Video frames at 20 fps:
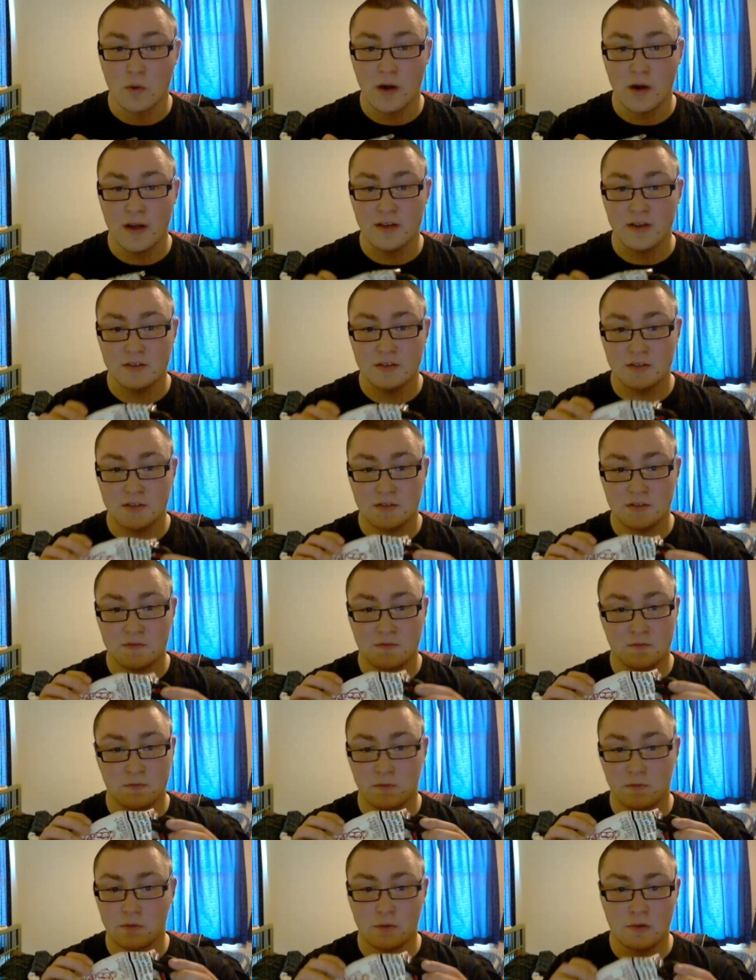quite
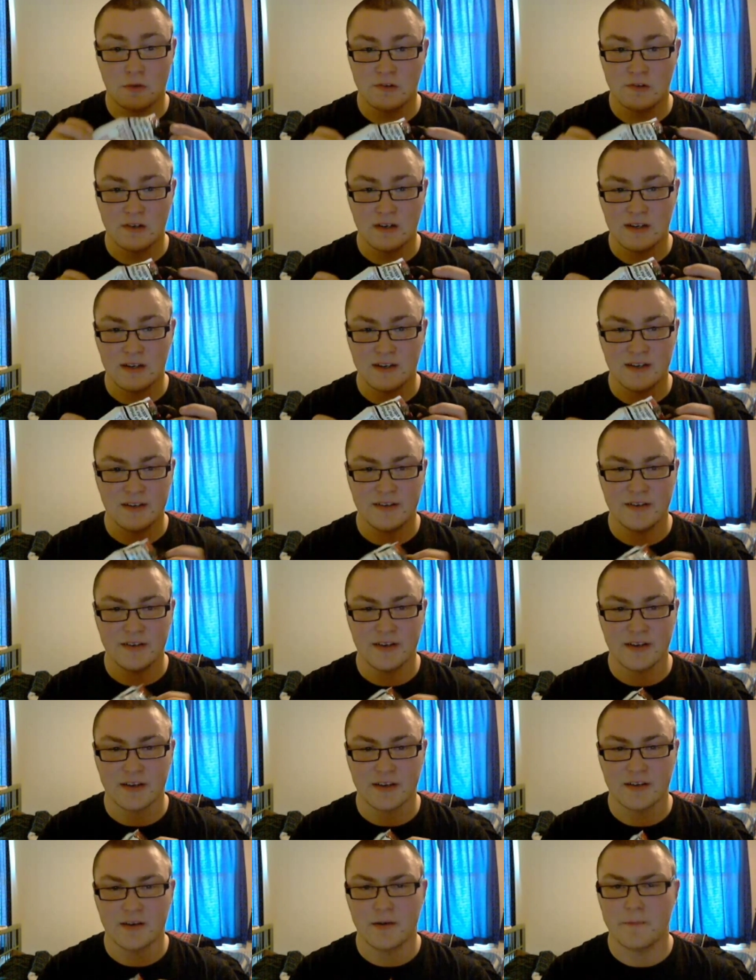florally,
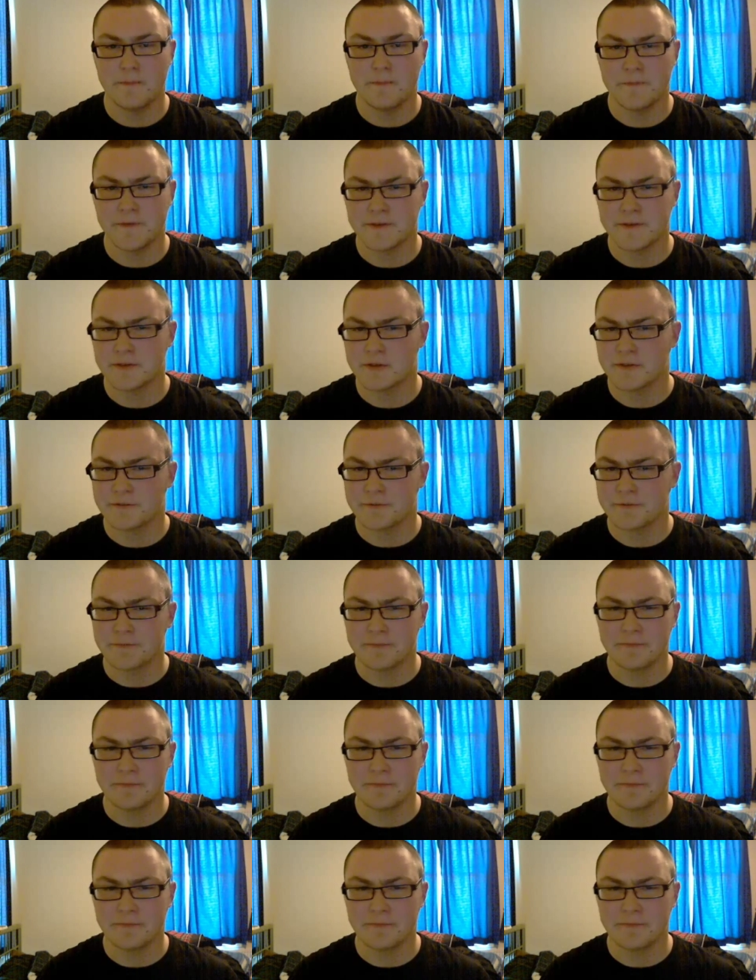like sort of